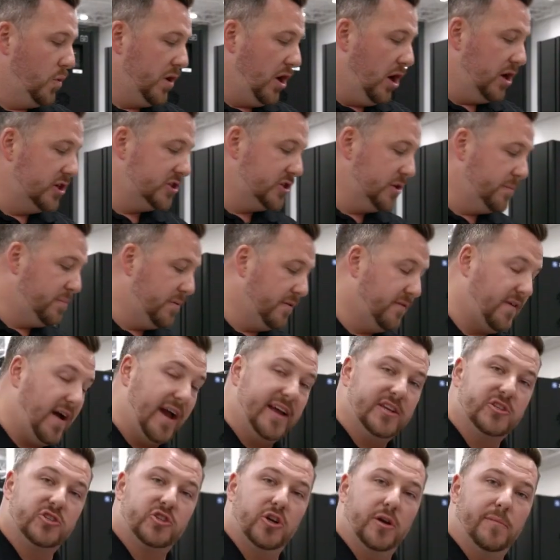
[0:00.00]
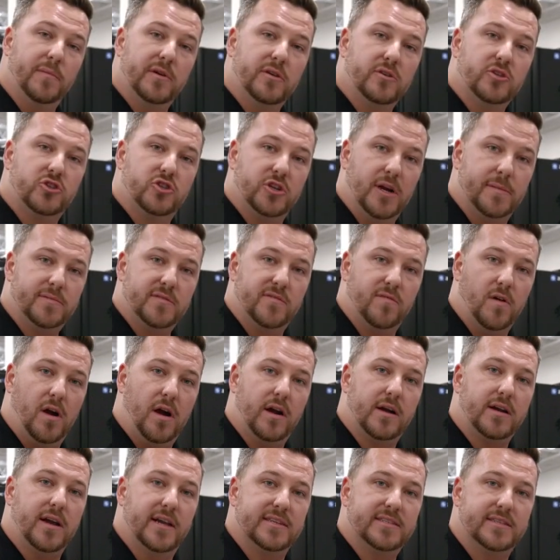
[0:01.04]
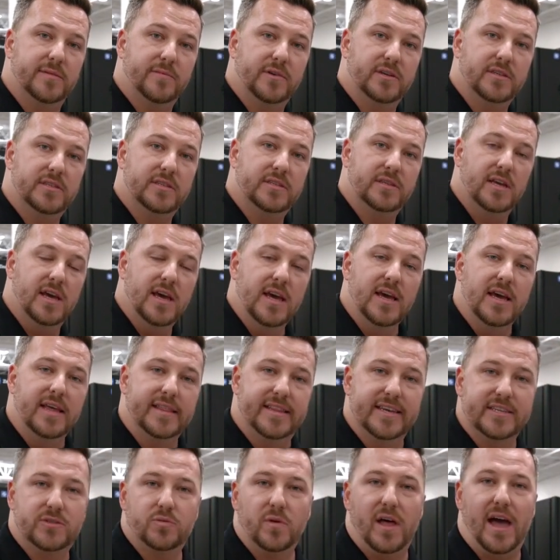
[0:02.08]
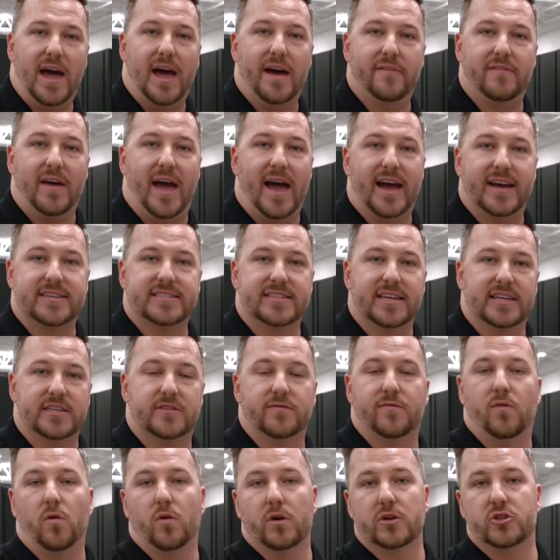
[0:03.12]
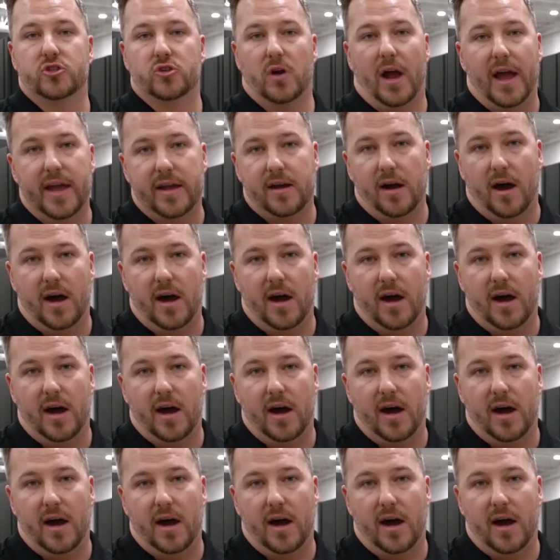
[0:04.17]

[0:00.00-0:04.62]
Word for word: We also provide terminal strips for our customers. This will have access for dry